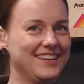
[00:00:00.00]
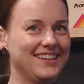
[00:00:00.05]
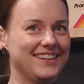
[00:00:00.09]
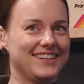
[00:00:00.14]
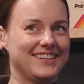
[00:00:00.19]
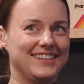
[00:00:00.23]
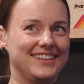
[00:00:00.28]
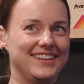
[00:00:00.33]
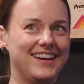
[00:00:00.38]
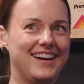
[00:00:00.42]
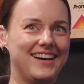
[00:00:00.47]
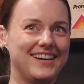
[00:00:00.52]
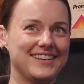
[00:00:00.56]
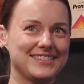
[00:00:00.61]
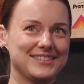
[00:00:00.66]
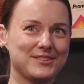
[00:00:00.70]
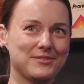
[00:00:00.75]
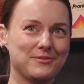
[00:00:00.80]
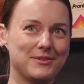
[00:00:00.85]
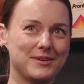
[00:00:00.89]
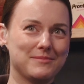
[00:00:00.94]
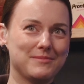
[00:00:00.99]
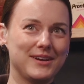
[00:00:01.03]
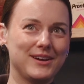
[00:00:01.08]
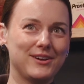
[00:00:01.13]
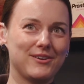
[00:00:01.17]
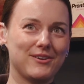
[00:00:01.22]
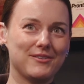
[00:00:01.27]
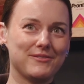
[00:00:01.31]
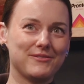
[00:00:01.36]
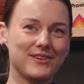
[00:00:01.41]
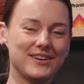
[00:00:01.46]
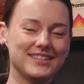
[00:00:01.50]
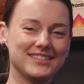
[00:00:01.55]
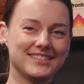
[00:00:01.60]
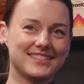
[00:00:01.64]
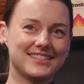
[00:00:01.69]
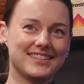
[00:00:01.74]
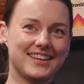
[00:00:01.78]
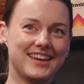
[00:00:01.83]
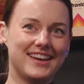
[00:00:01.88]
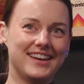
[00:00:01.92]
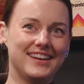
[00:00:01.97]
Yeah, so one of my girlfriends
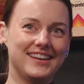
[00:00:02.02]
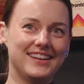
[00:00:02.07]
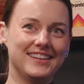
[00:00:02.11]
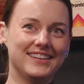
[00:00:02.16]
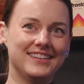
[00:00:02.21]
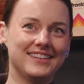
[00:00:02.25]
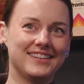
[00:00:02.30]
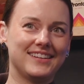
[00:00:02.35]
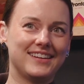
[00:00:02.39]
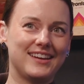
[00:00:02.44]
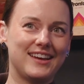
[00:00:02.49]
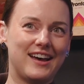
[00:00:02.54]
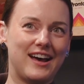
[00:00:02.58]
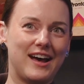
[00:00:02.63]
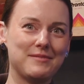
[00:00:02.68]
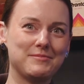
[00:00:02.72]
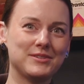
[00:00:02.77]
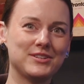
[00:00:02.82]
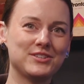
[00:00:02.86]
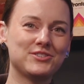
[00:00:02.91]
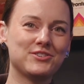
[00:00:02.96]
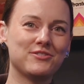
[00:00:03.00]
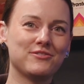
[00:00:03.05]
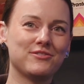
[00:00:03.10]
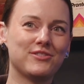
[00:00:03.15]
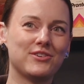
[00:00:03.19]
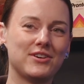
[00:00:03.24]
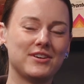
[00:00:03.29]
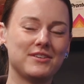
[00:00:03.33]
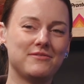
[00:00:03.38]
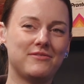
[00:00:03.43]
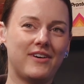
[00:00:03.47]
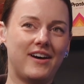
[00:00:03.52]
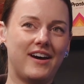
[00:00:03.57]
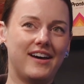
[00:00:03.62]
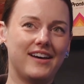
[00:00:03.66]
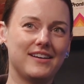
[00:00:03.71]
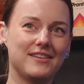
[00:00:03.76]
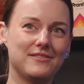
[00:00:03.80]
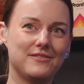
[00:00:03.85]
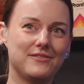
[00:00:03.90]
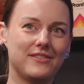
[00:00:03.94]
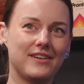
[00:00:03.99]
said, I'm going to turn
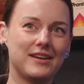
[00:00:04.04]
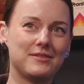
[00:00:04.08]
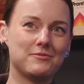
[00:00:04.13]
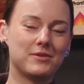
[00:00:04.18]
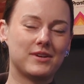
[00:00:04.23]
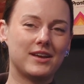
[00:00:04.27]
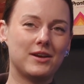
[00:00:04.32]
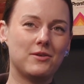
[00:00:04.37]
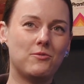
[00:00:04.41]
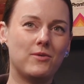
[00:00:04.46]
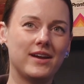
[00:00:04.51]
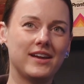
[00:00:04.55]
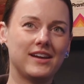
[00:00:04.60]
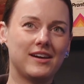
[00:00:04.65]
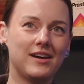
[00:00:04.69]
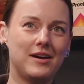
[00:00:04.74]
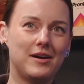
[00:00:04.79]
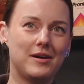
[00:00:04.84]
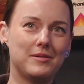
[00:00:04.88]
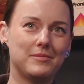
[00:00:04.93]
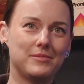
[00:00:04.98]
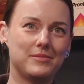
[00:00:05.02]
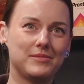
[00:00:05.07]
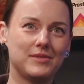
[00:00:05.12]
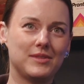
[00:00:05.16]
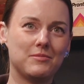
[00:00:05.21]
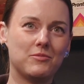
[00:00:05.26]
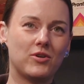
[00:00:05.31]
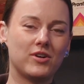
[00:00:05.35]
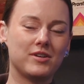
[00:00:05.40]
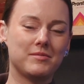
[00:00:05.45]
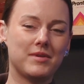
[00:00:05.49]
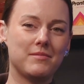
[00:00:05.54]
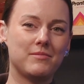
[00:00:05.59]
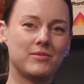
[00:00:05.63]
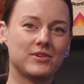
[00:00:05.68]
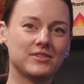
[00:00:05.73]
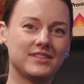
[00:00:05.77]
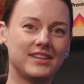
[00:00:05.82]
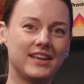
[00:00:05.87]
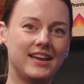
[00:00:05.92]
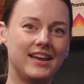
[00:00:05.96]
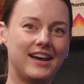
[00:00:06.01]
35, and when I wake up the morning of my
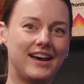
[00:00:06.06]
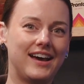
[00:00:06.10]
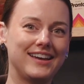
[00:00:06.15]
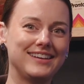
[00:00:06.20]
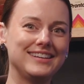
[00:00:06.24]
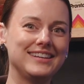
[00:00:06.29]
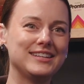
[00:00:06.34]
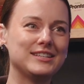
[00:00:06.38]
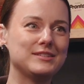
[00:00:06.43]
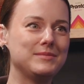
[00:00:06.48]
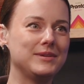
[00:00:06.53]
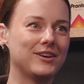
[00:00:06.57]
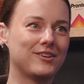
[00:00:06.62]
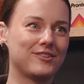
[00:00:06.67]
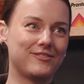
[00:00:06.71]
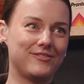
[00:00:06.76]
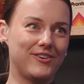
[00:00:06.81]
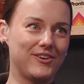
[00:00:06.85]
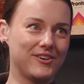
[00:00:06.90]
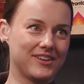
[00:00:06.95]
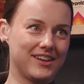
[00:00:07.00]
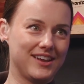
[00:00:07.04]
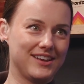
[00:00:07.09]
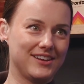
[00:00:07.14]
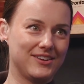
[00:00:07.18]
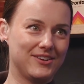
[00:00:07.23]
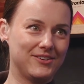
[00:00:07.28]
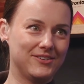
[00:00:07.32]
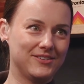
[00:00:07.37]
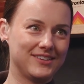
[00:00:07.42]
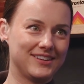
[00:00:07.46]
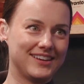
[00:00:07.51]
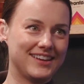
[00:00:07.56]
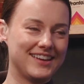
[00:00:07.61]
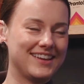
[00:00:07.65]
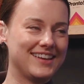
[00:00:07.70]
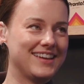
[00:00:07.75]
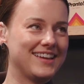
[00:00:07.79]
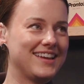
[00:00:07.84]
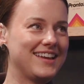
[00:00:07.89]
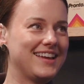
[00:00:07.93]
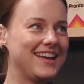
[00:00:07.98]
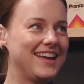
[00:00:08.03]
birthday, I need to be on a volcano.
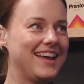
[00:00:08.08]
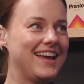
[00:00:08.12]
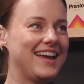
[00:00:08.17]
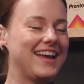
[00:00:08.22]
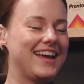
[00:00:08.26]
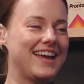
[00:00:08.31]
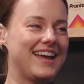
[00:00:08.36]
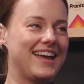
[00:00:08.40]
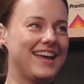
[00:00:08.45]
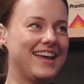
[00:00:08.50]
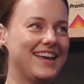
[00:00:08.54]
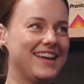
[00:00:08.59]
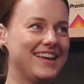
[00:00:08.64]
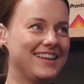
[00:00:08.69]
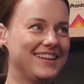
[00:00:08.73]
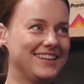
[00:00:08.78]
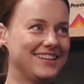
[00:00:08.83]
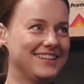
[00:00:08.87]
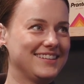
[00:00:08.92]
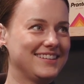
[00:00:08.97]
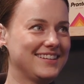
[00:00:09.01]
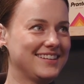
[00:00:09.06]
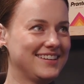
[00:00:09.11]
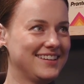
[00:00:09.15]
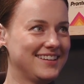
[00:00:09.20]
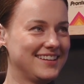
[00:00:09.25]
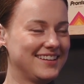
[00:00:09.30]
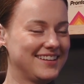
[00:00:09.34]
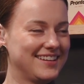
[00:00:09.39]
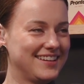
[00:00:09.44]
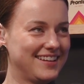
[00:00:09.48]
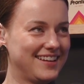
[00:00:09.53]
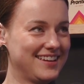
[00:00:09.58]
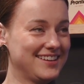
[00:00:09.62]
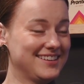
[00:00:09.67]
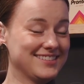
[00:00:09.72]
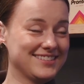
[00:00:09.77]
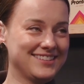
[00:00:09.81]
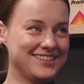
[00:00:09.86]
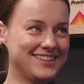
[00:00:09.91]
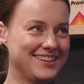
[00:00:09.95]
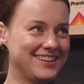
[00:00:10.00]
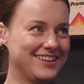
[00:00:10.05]
And I
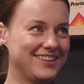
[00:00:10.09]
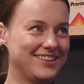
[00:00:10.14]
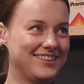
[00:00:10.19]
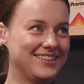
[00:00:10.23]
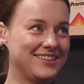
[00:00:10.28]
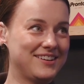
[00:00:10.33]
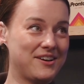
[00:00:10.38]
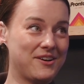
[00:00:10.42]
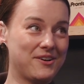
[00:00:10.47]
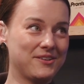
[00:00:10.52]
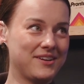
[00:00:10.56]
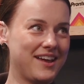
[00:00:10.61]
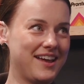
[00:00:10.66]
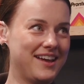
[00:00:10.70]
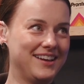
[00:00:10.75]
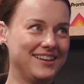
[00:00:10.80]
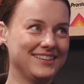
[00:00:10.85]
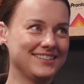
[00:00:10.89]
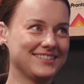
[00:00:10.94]
said, okay,